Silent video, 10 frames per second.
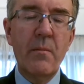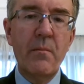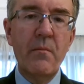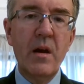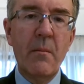
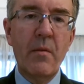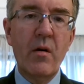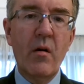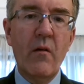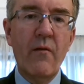number
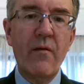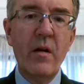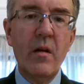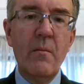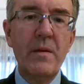of
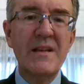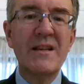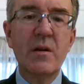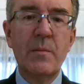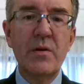
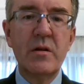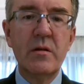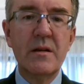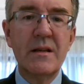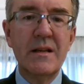business
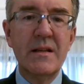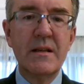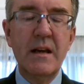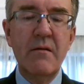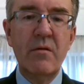opportunities
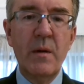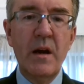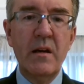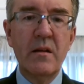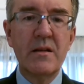in
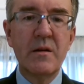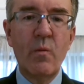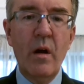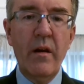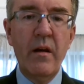Romania that are
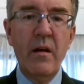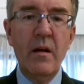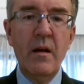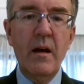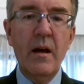won
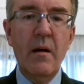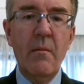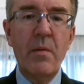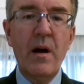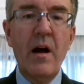
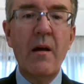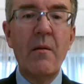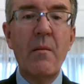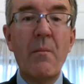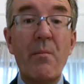by
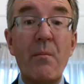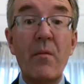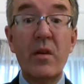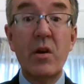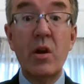
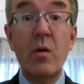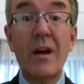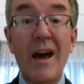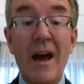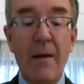
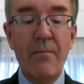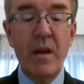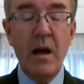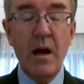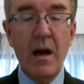UK
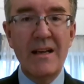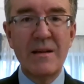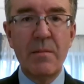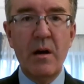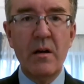as
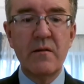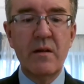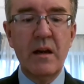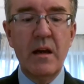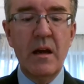a part of
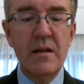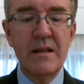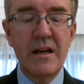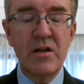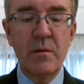the
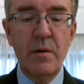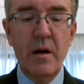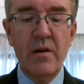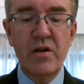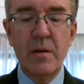international
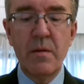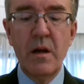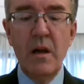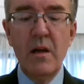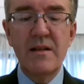partnership.
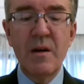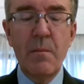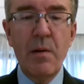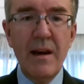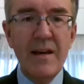So
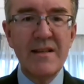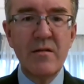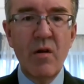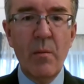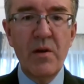please do
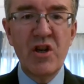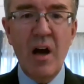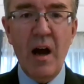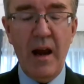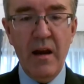not be
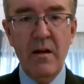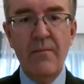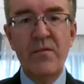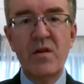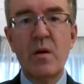shy
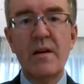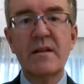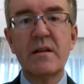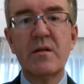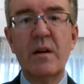to
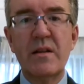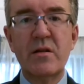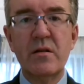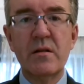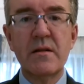ask us
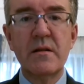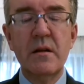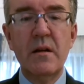questions.